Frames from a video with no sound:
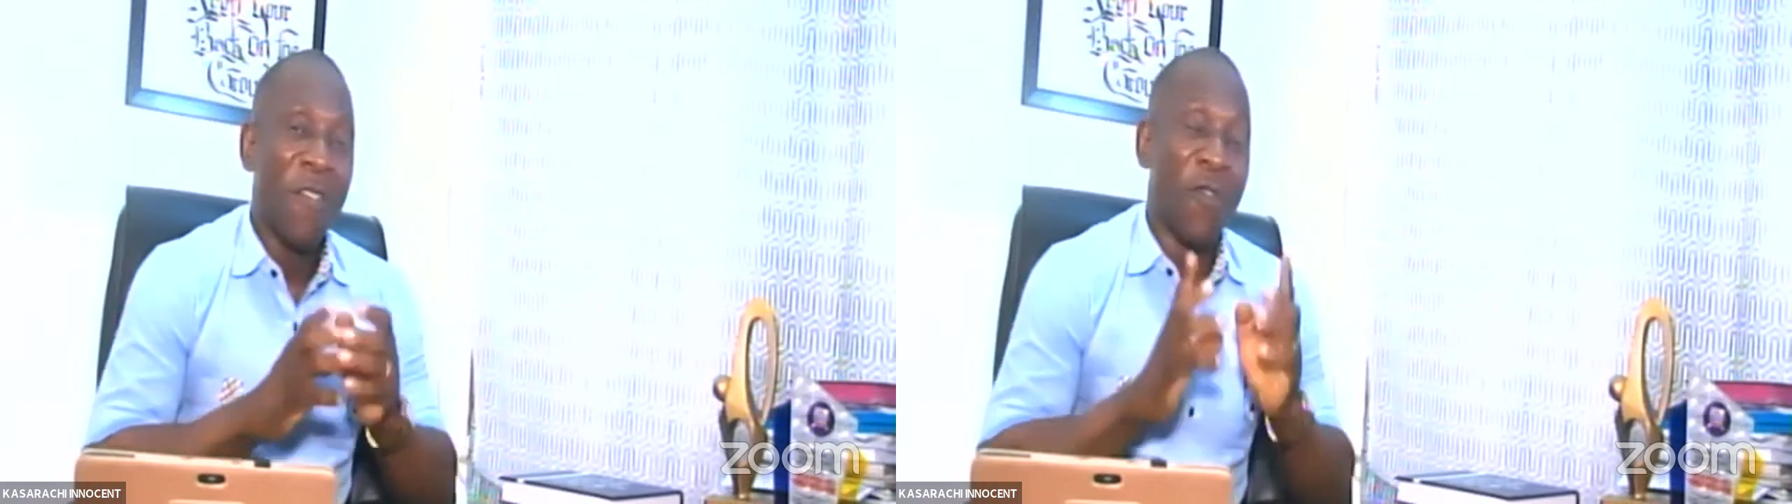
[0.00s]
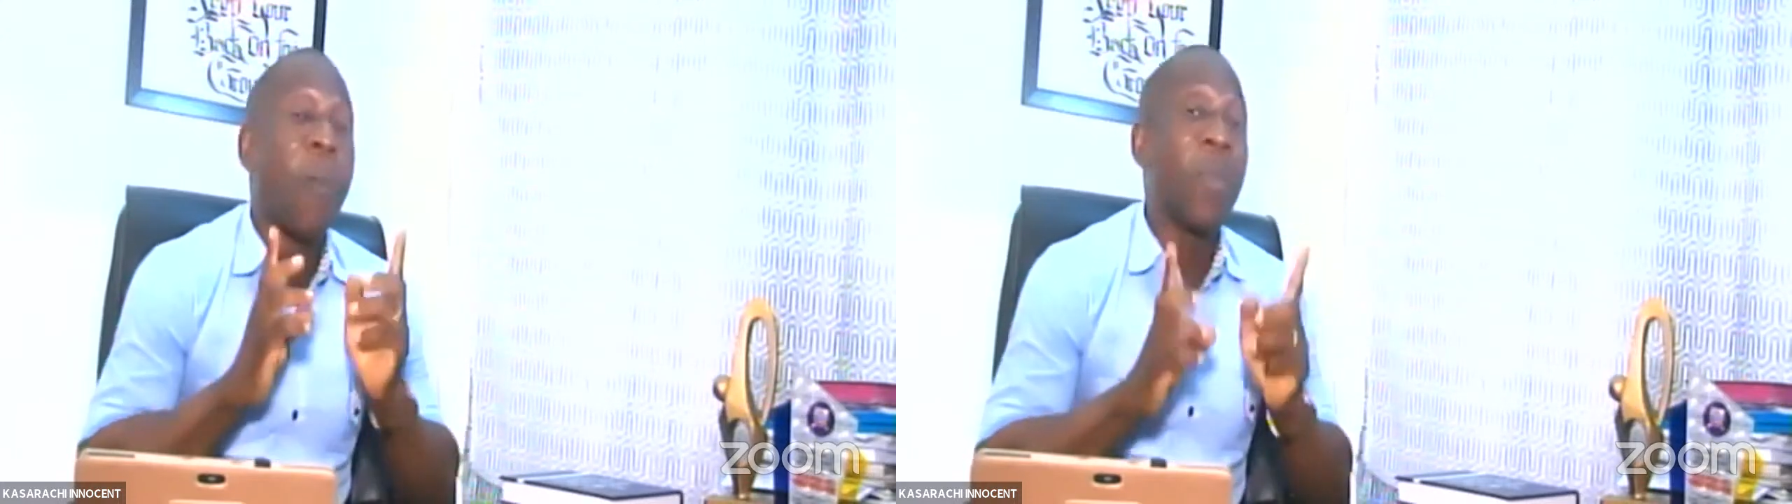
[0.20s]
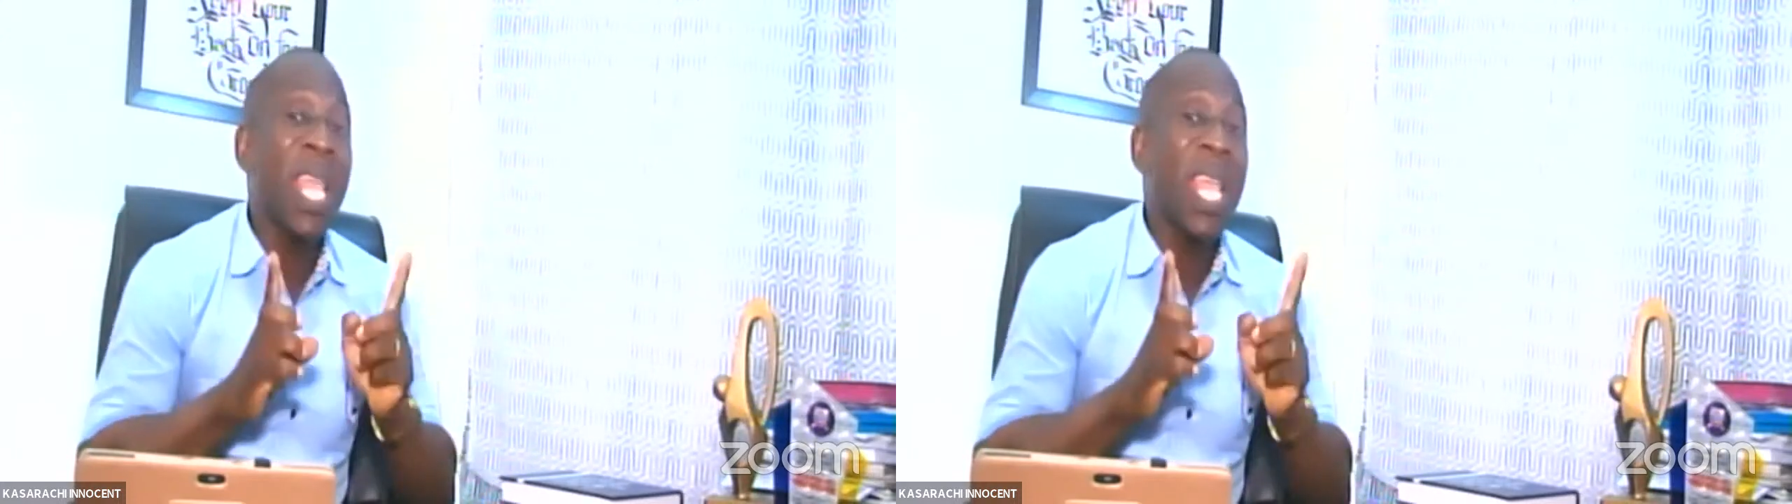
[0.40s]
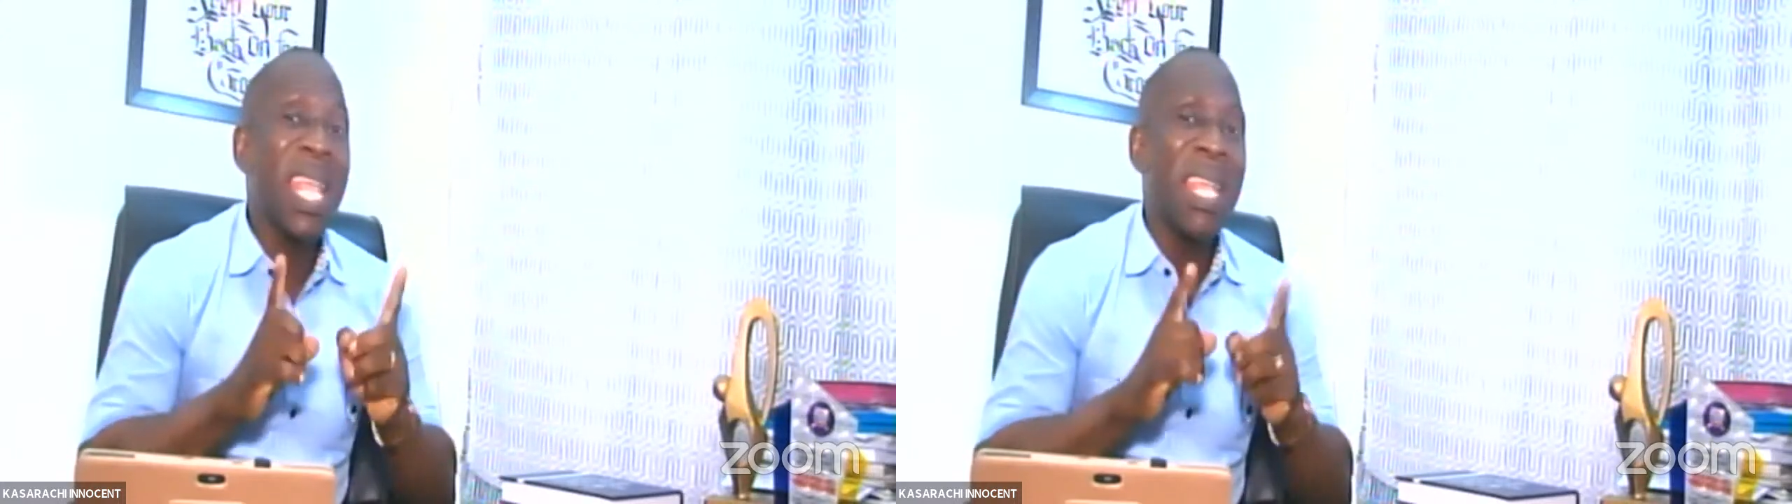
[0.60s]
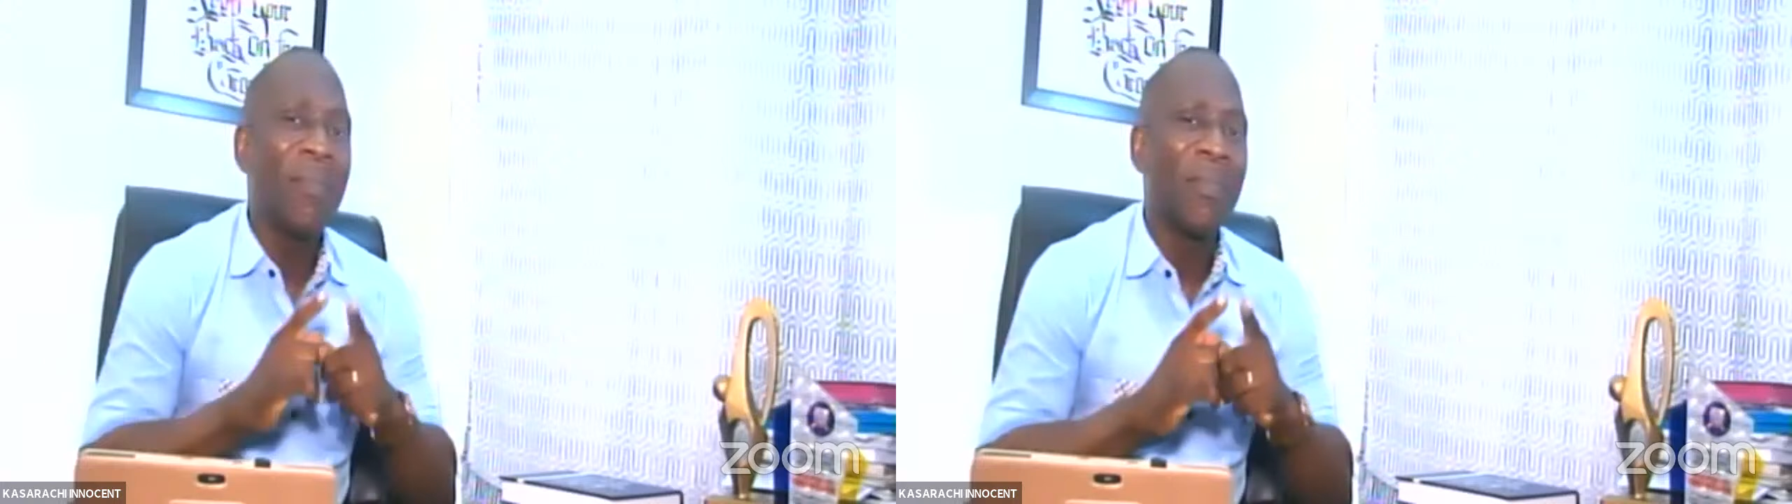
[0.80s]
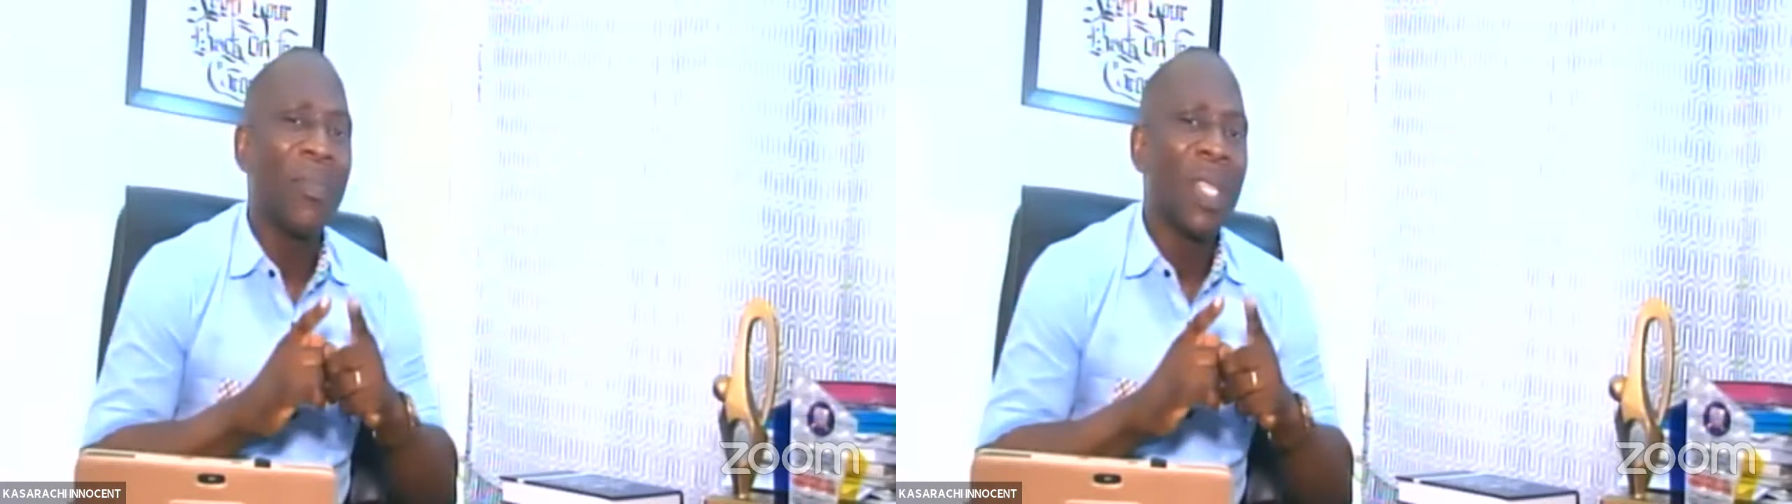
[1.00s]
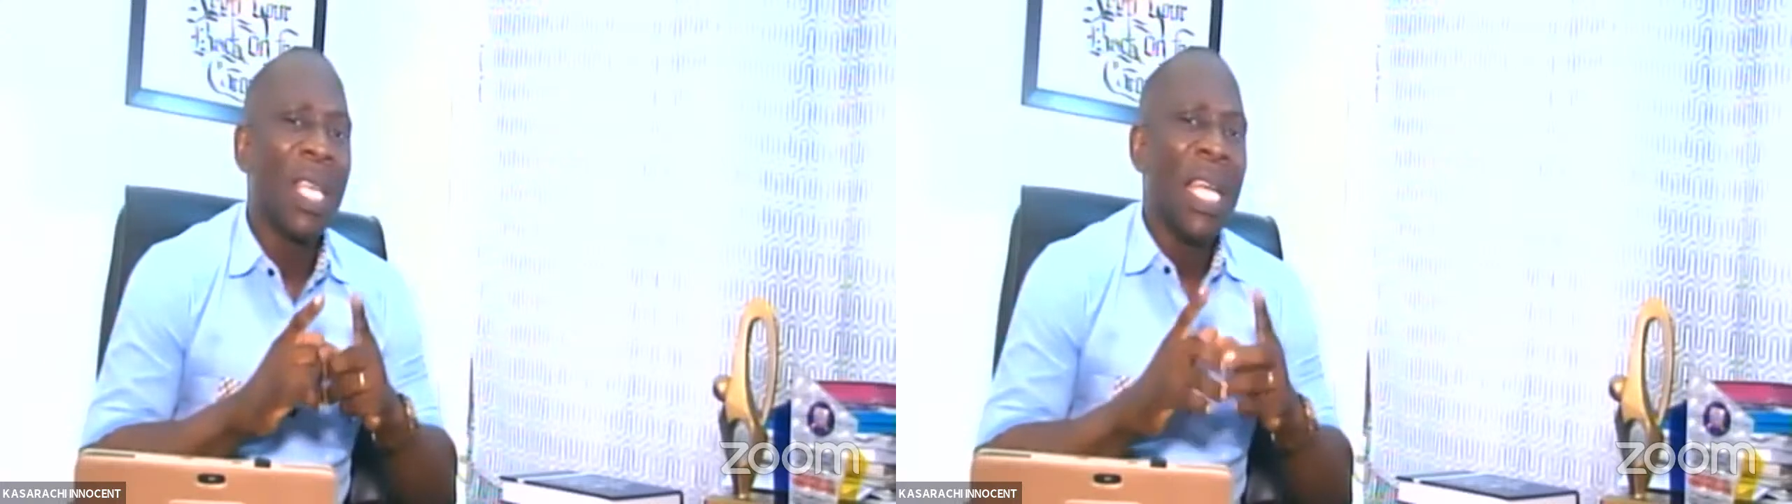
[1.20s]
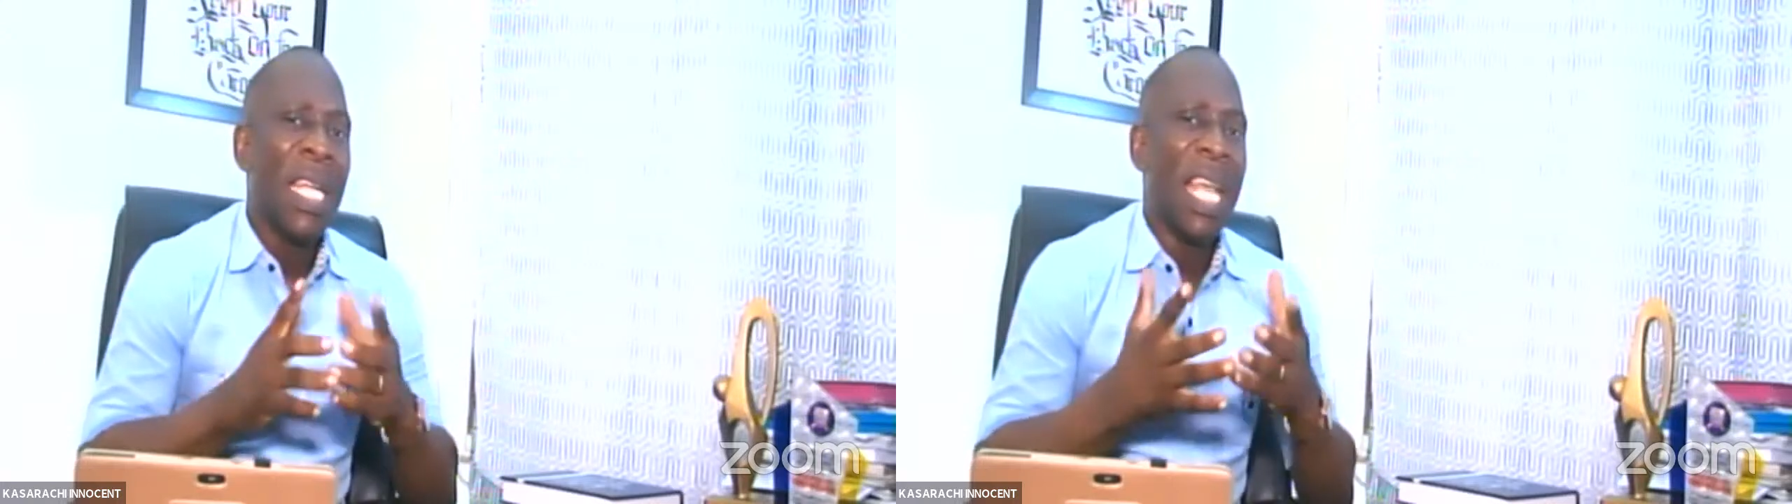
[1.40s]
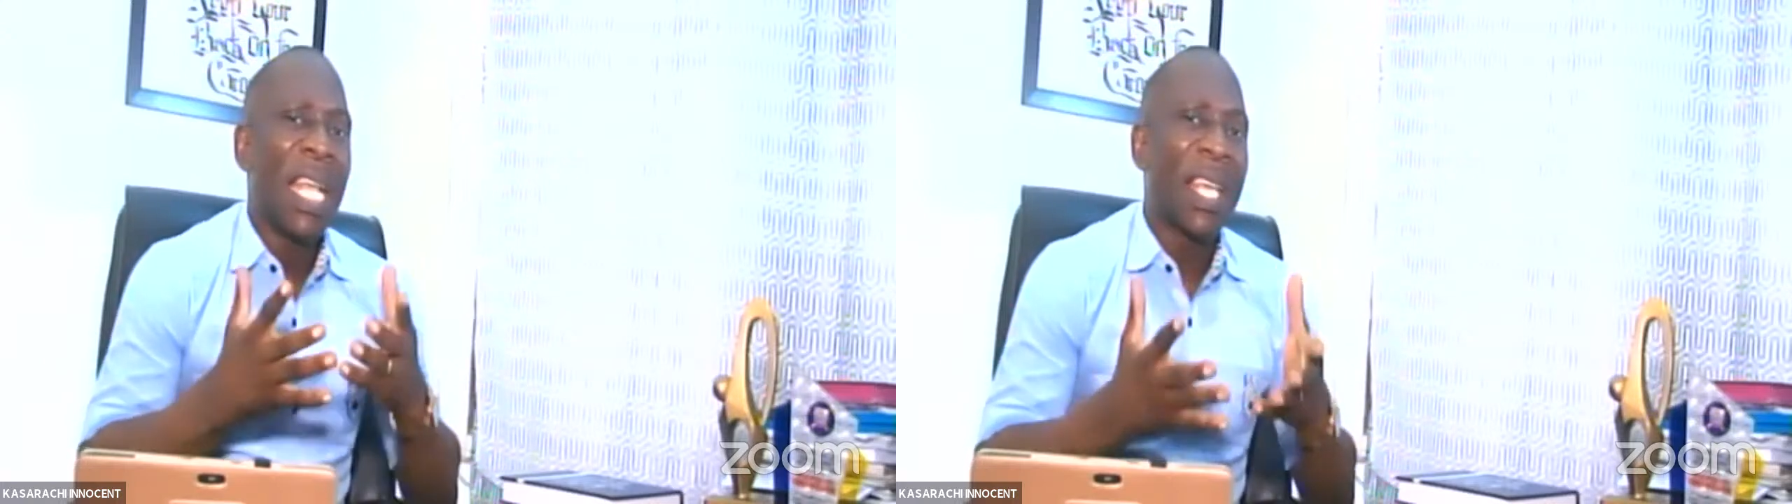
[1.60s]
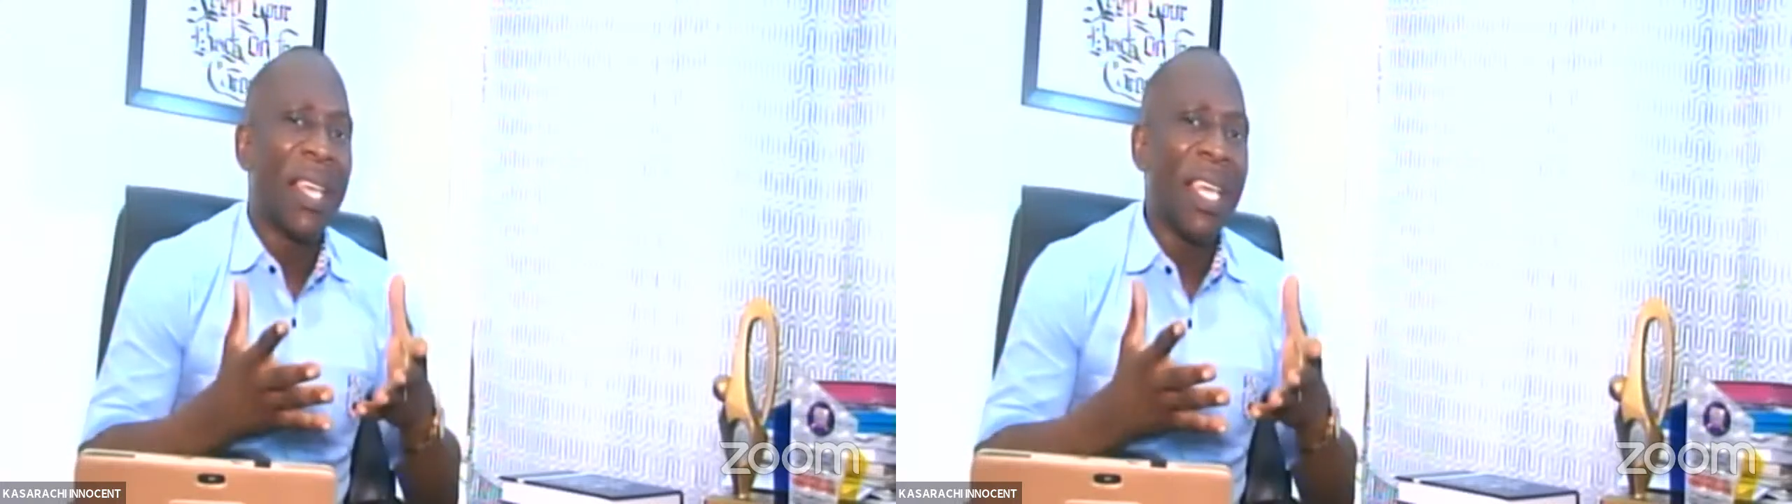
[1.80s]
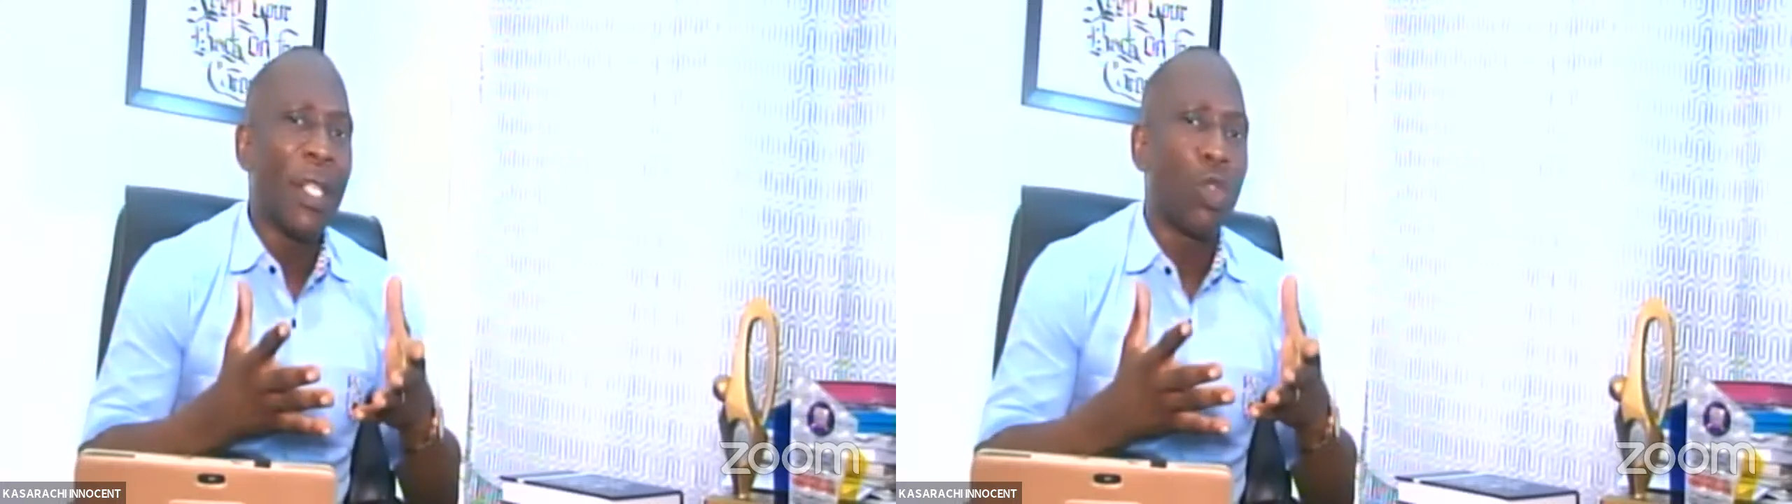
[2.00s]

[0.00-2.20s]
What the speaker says: For me, the key